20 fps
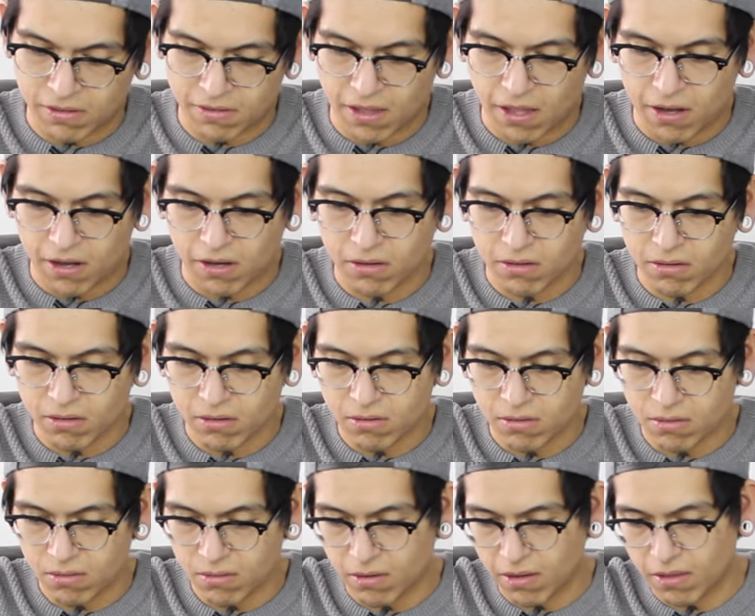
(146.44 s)
Is that it?
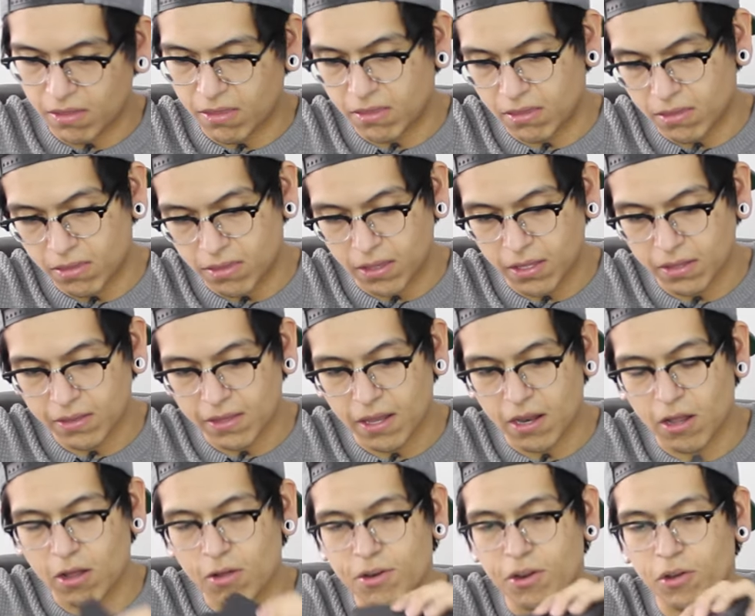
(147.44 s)
I think
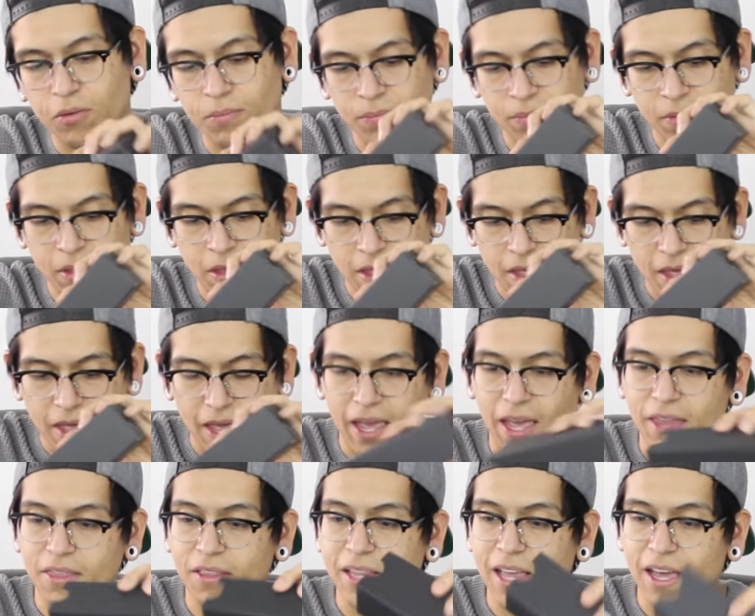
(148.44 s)
that, oh no.
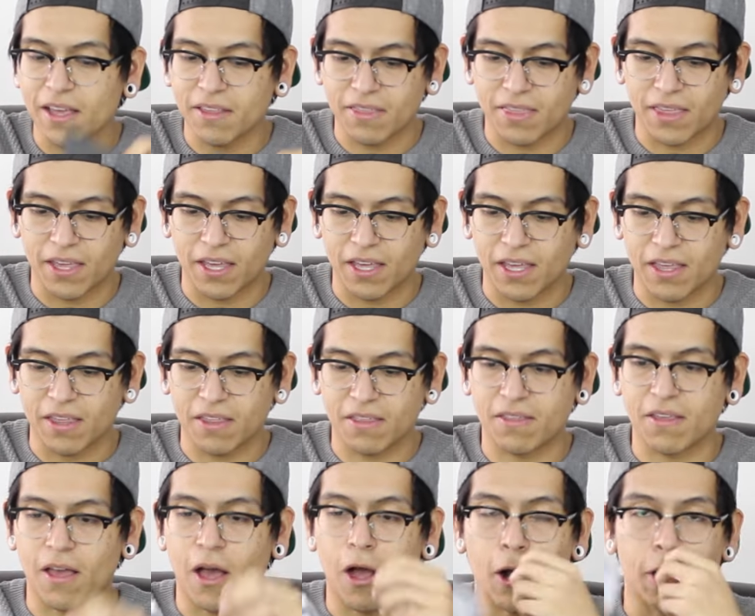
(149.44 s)
And the last thing
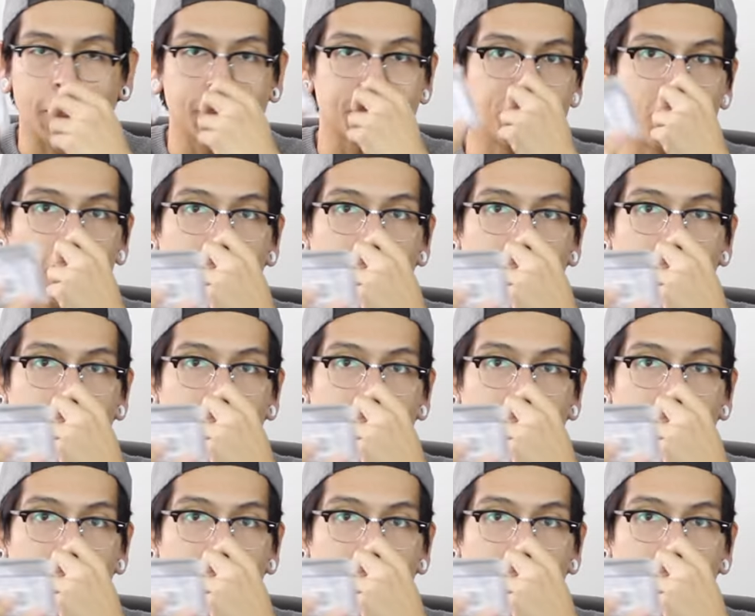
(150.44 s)
is our